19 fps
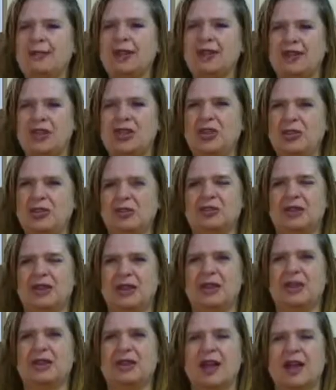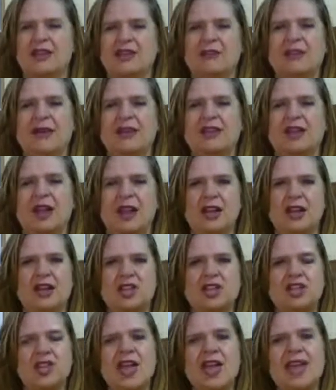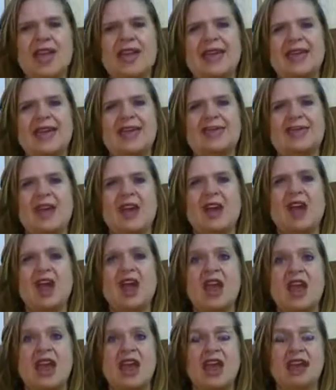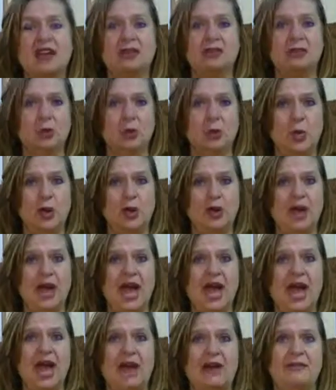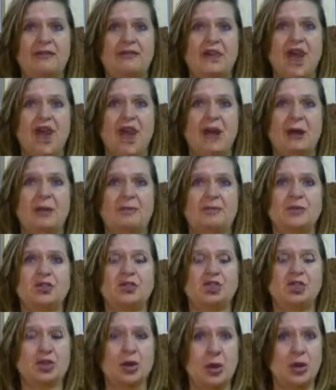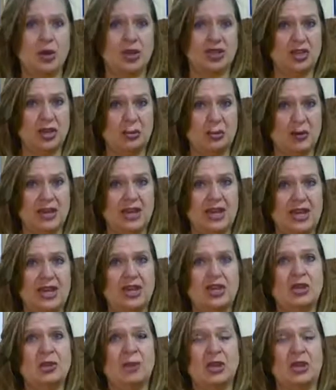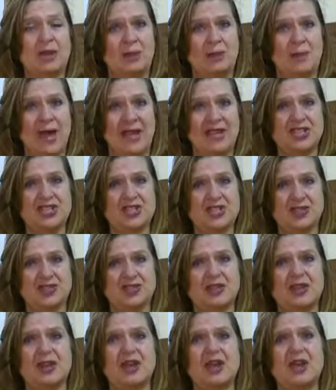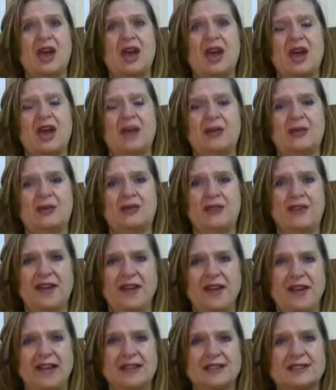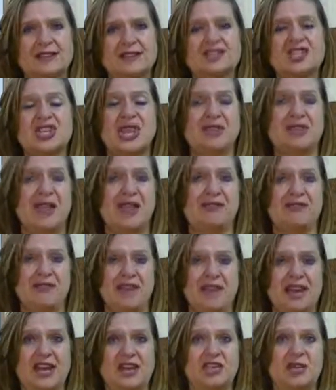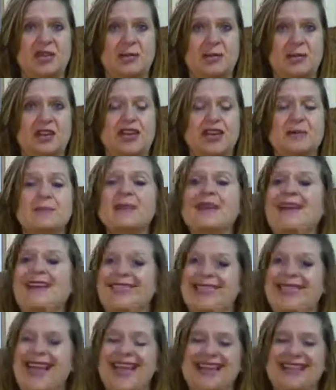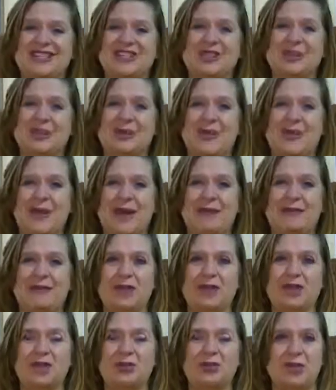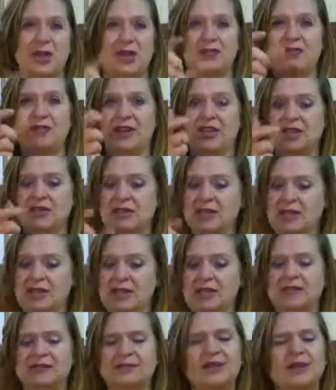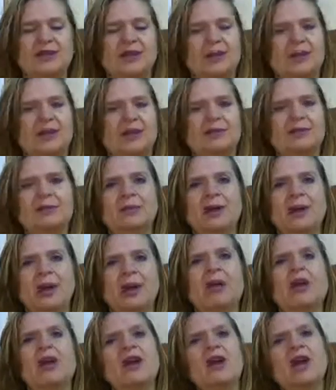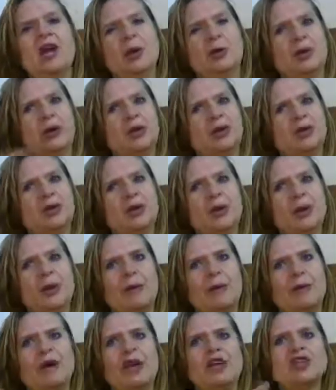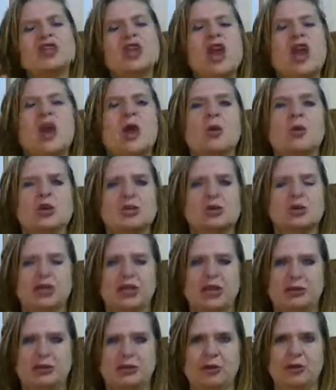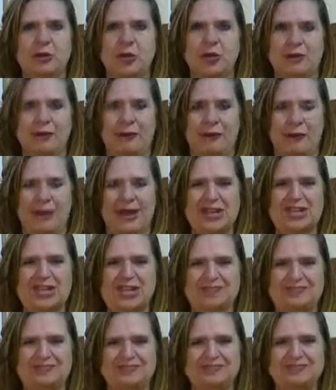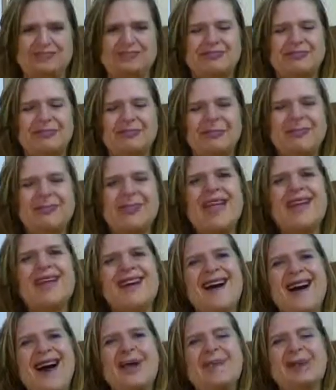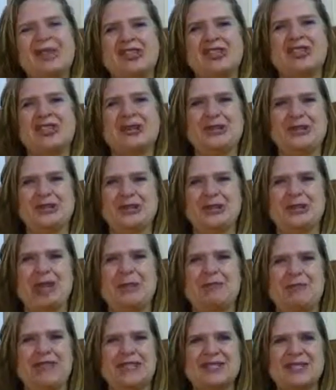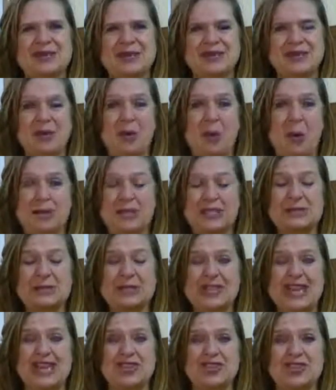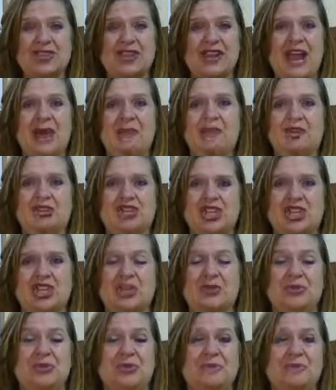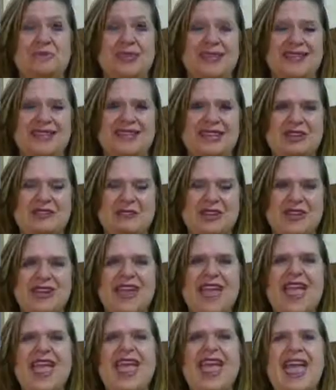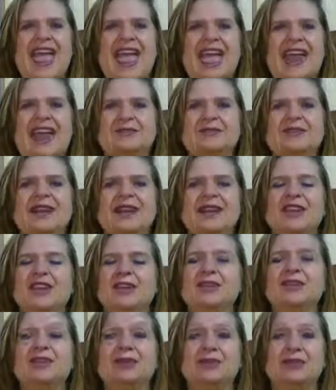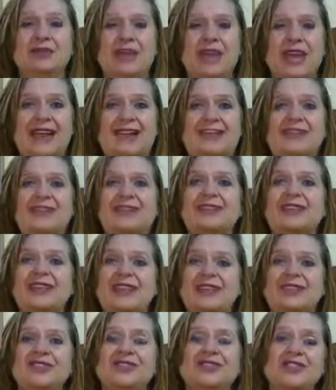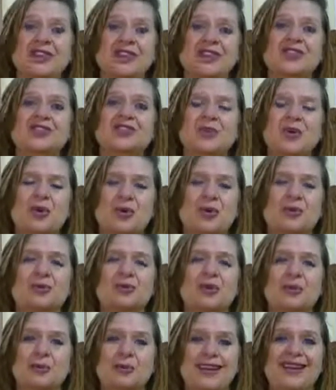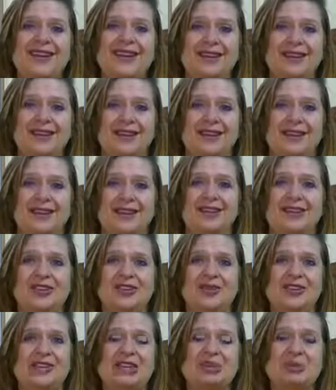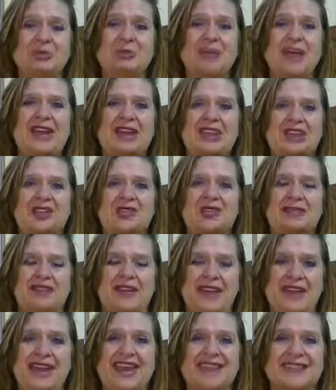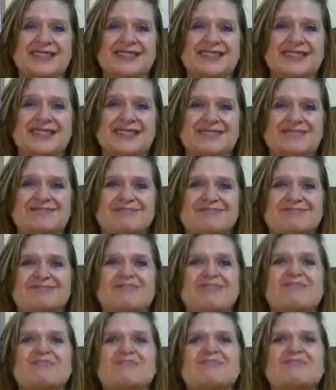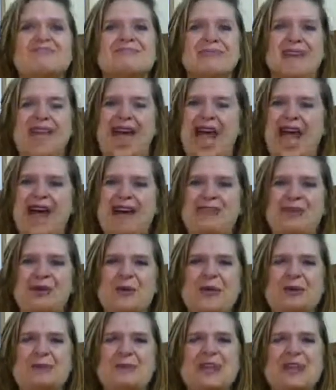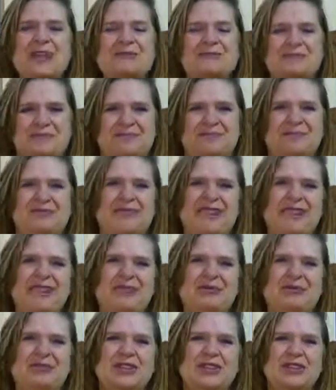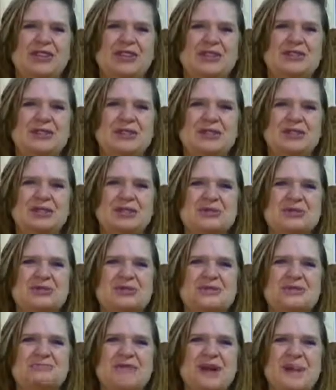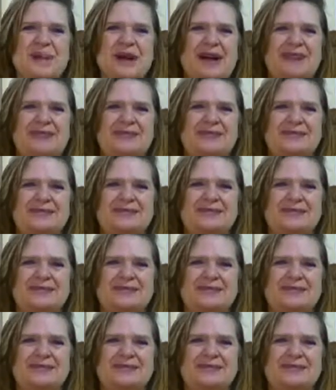I'm giving you a lot of my knowledge in there. And if you want to have control on your money, you want to master your finances and have financial freedom, that is the program for you. So I invite you to click on the little button below. It'll bring you to the webpage, which will give you more information. I'm Rachel Leduc, Ambassador for Women's Potential. I'm wishing you an amazing week. And I'm telling you, don't forget, you need to take control of your money. You need to manage your finances. Have a great week. We'll talk to you real soon. Bye-bye.